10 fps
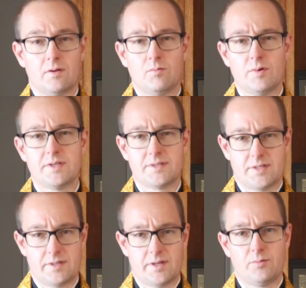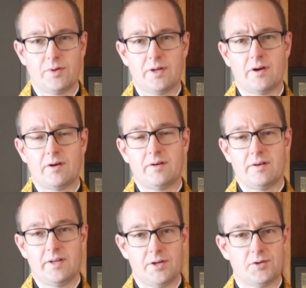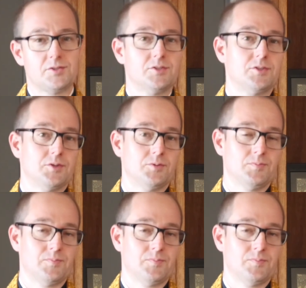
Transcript: what is it that we are here to do?